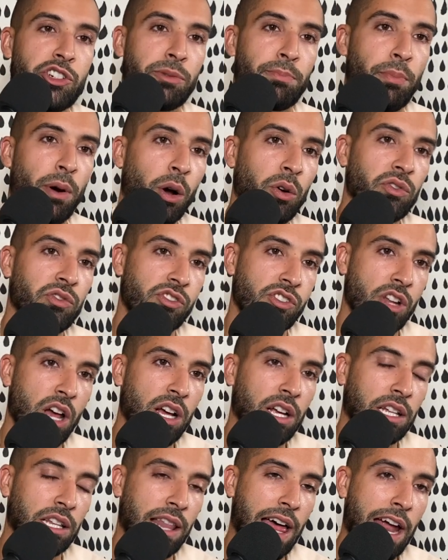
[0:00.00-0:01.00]
post not
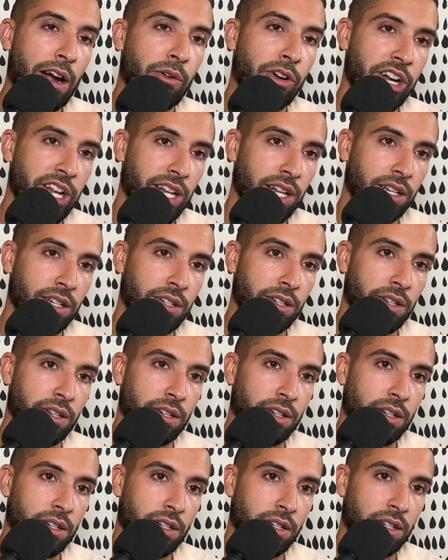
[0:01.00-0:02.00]
clarity.
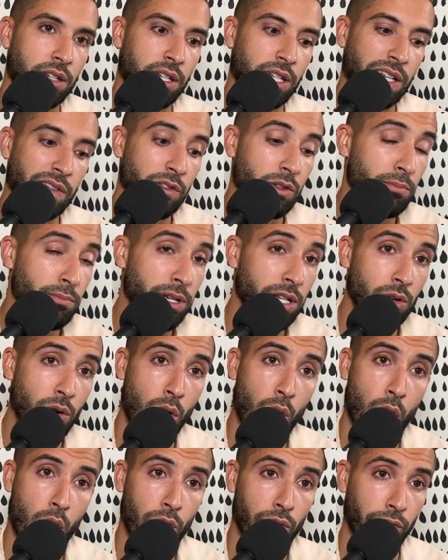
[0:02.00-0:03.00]
If you beat
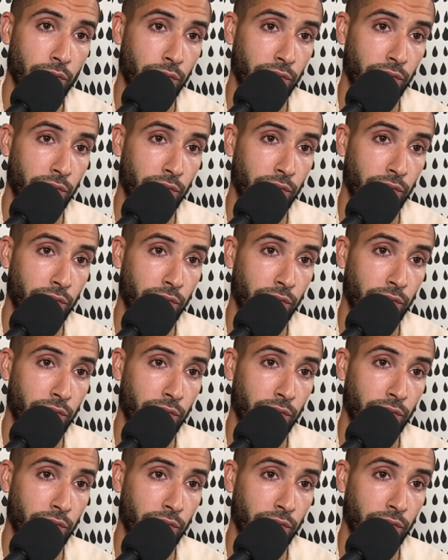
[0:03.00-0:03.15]
off